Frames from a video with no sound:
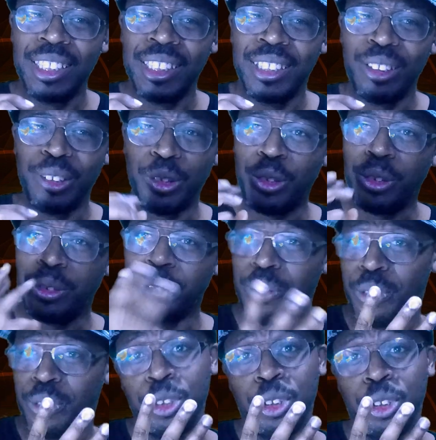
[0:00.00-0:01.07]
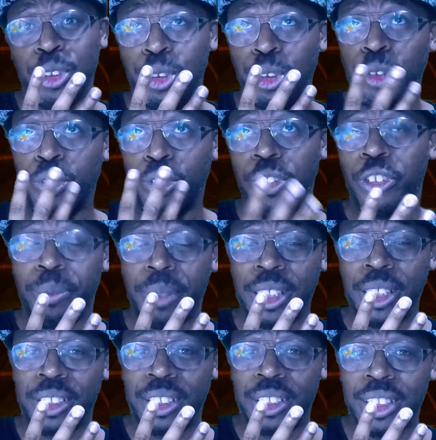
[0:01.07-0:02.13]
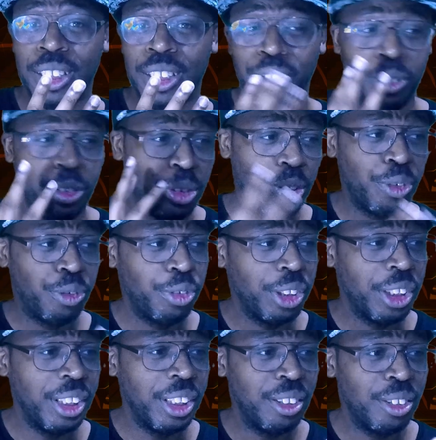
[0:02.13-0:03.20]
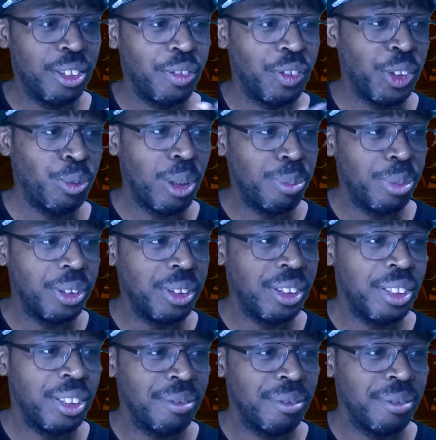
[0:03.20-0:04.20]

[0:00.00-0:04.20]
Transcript: or you got to choose three of them actually. If you choose three of these weapons,